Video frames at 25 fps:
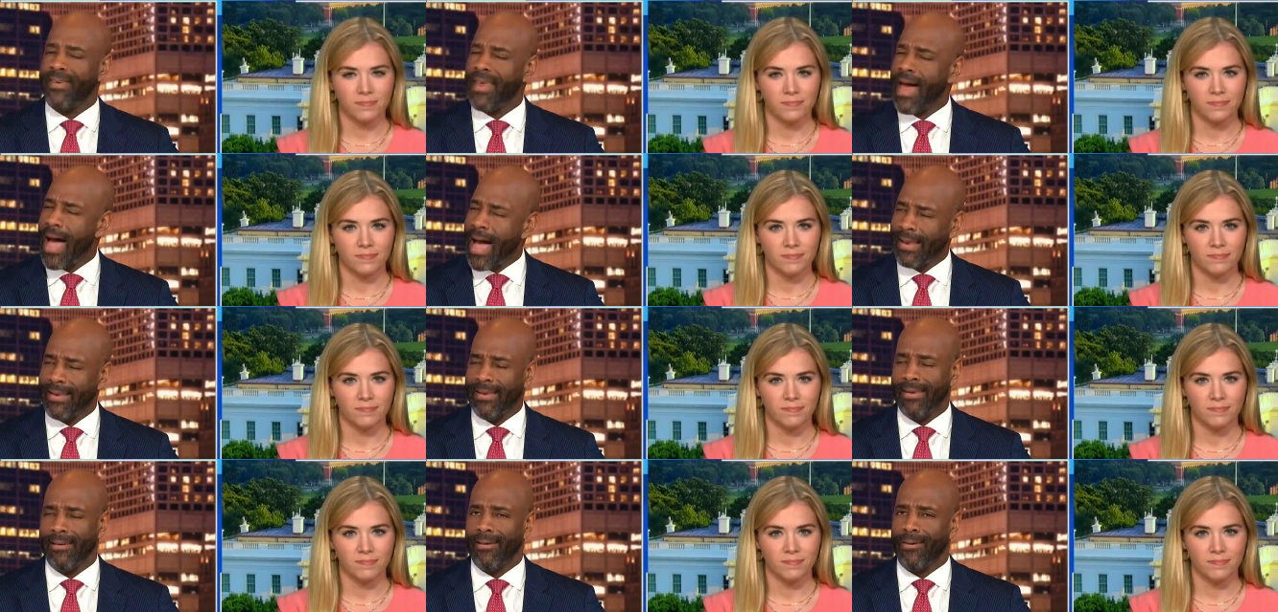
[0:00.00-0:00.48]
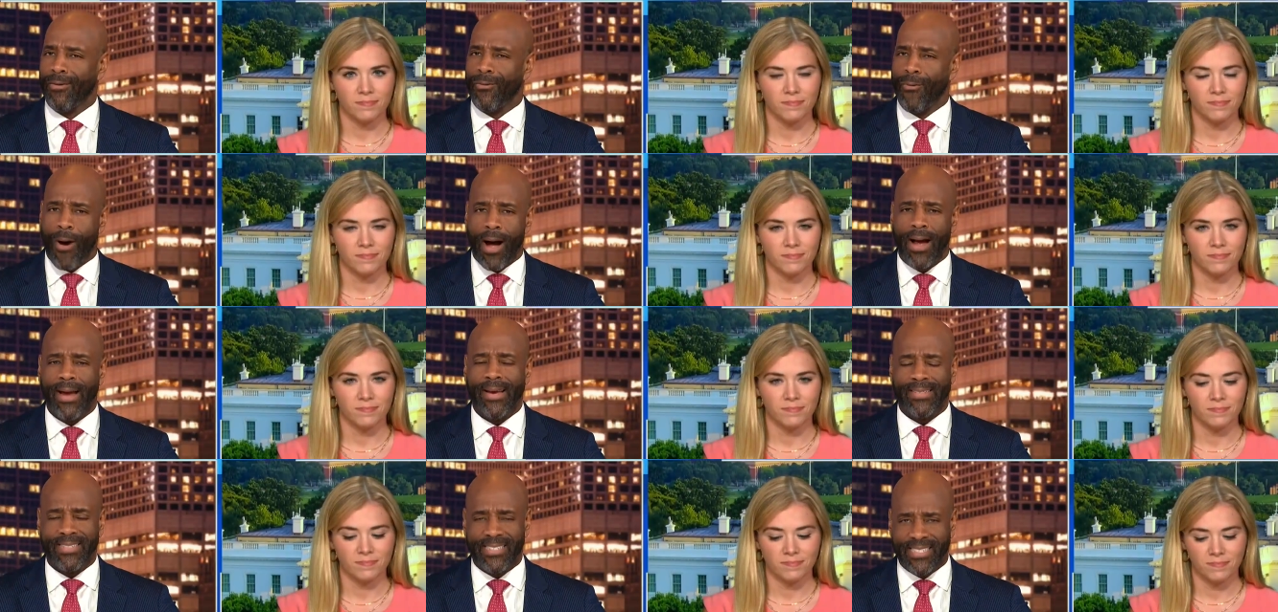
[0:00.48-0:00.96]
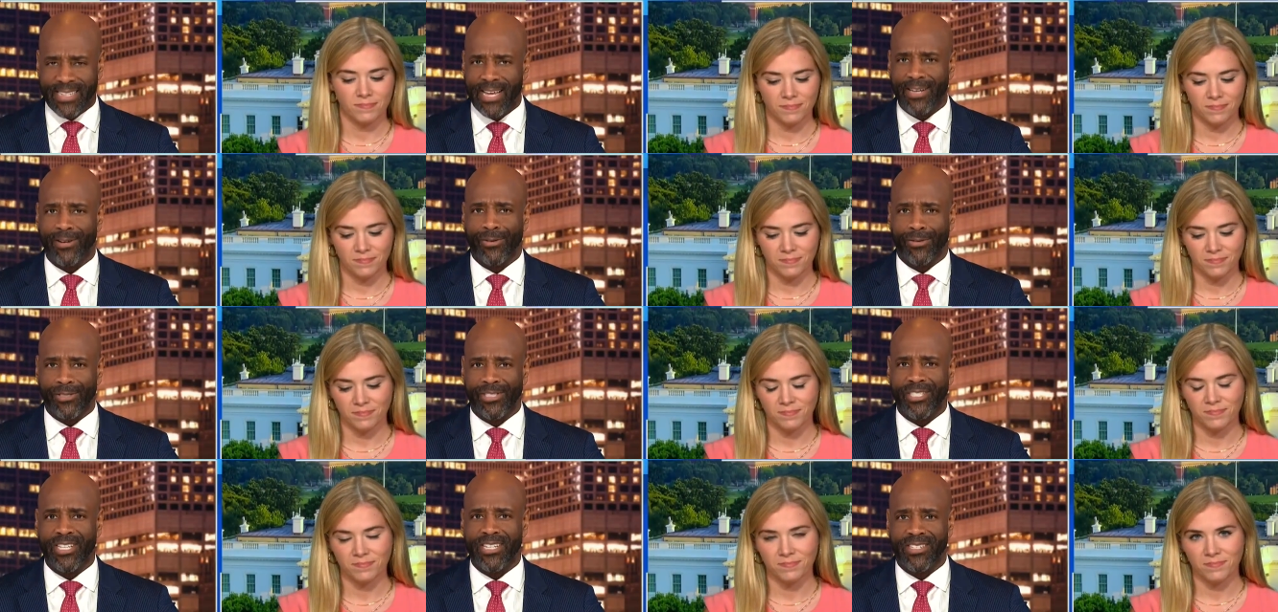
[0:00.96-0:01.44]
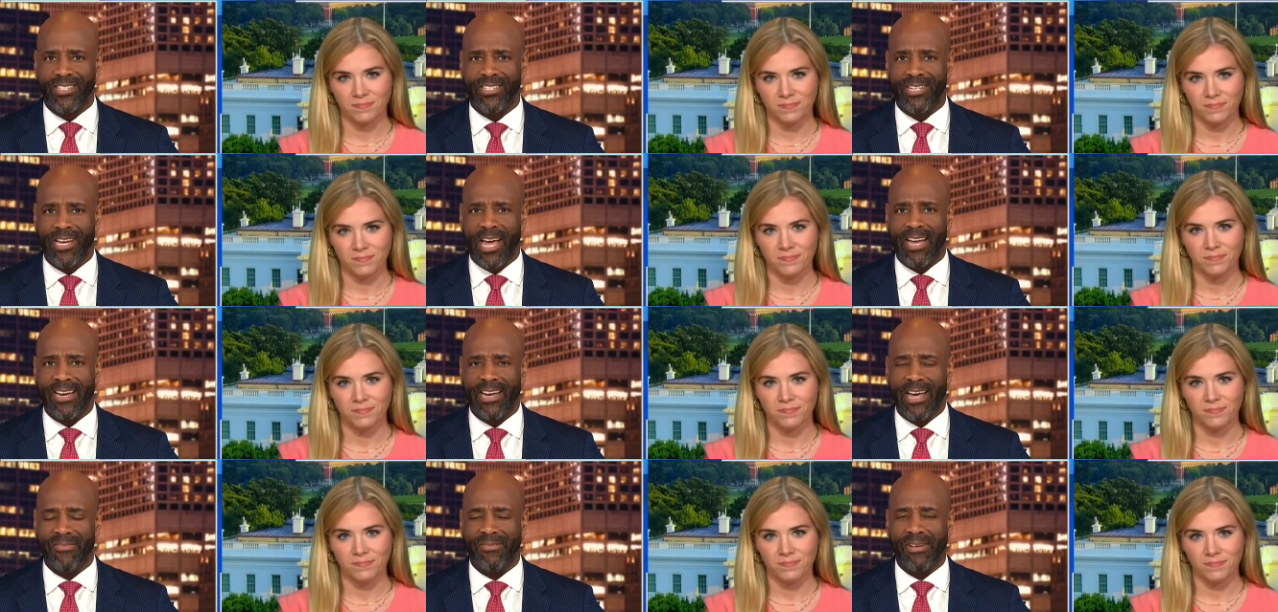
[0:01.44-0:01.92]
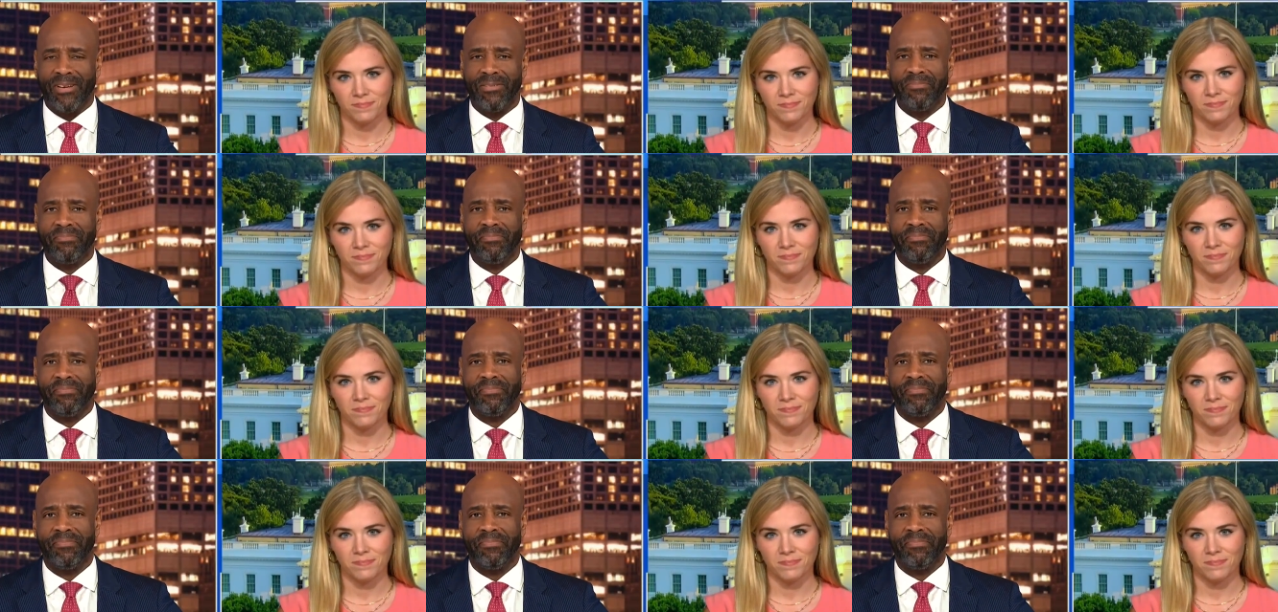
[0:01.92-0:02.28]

Speaker 1: not quite settled just yet, Evan.